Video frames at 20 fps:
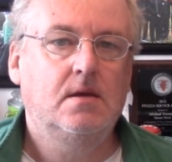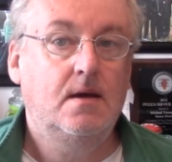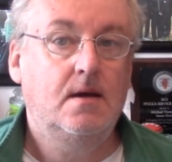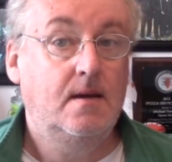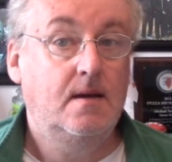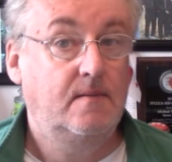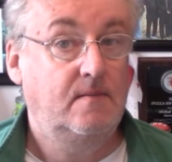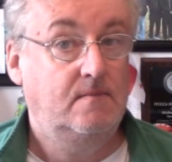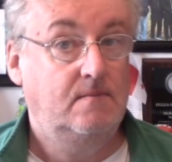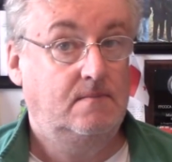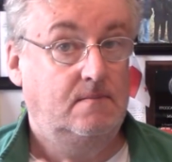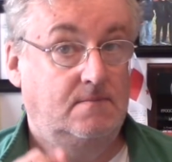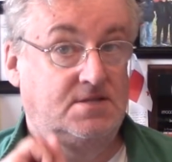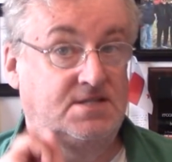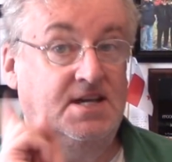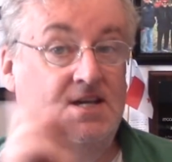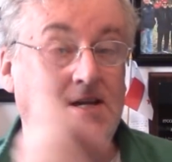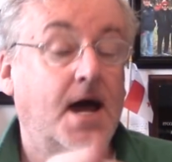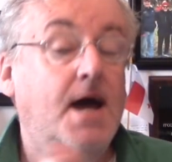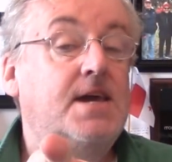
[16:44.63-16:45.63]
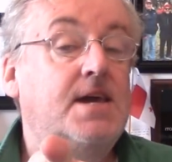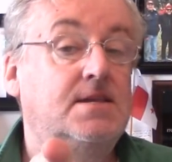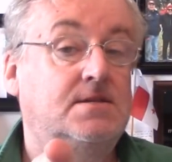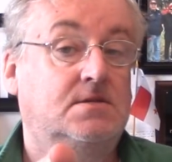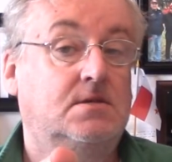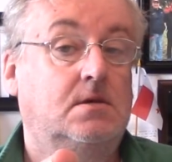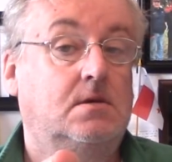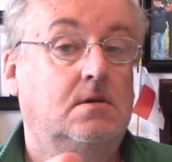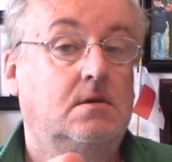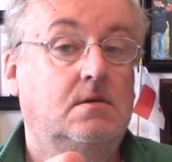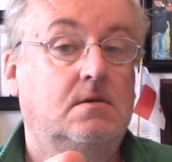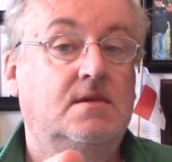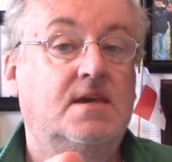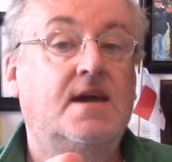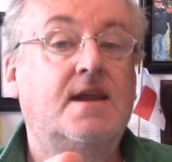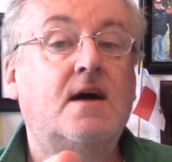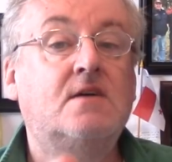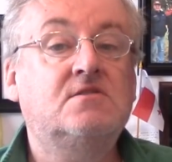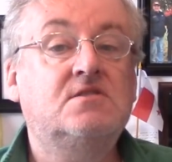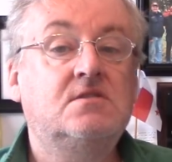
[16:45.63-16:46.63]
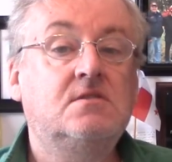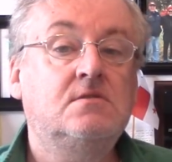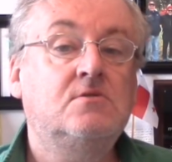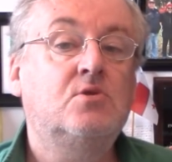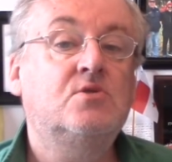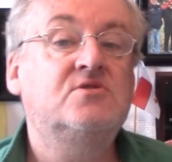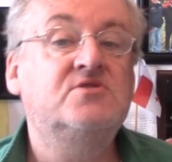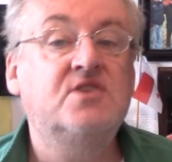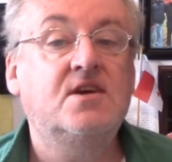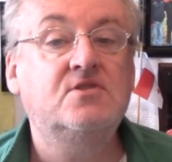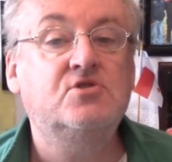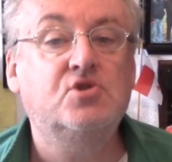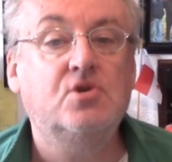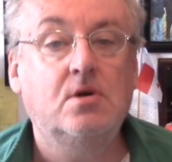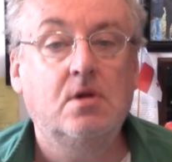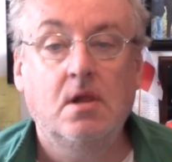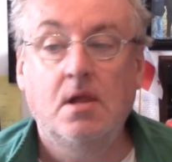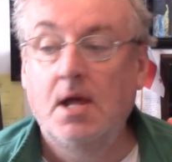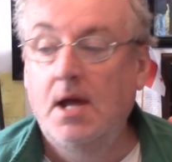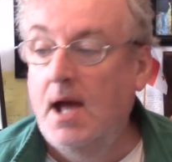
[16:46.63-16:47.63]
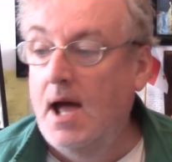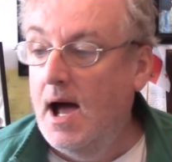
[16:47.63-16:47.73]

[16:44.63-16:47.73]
Uh, tonight, get out to the North Central.